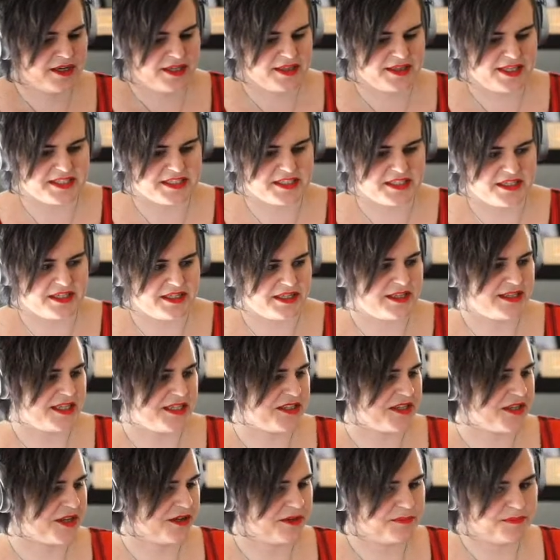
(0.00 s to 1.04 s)
that's
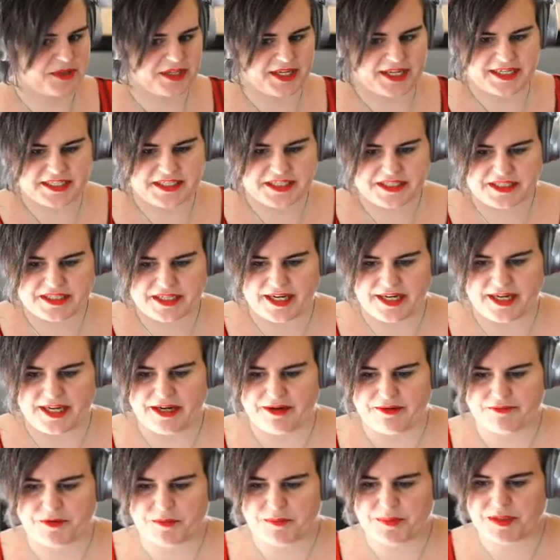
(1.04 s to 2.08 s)
a good place
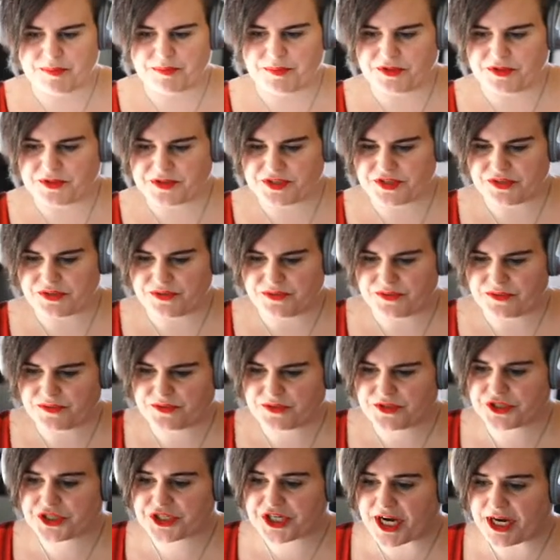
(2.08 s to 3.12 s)
for people to
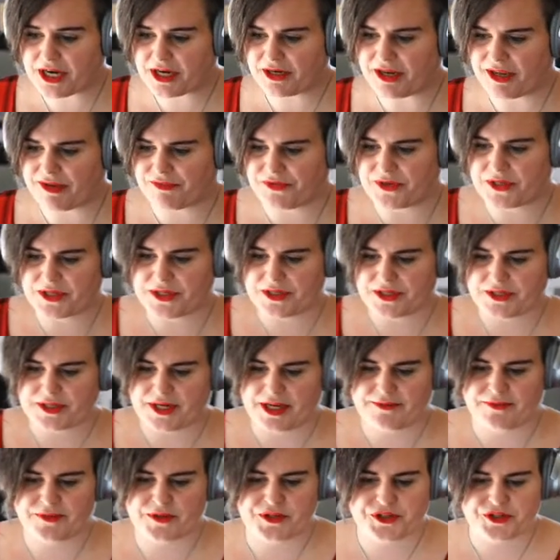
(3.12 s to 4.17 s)
share if
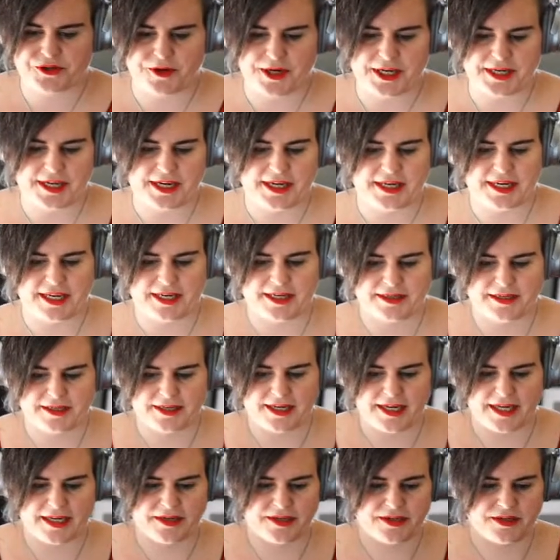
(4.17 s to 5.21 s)
you're joining
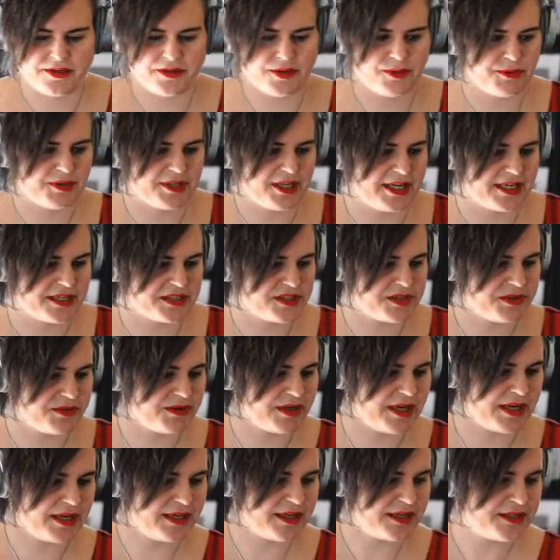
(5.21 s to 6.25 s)
and you would like to
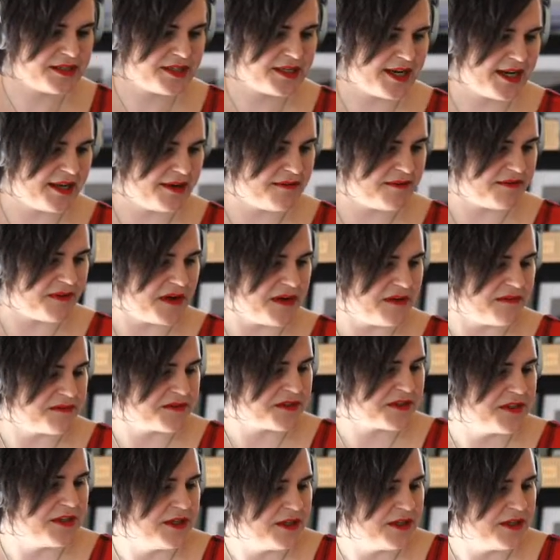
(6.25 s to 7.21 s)
get involved.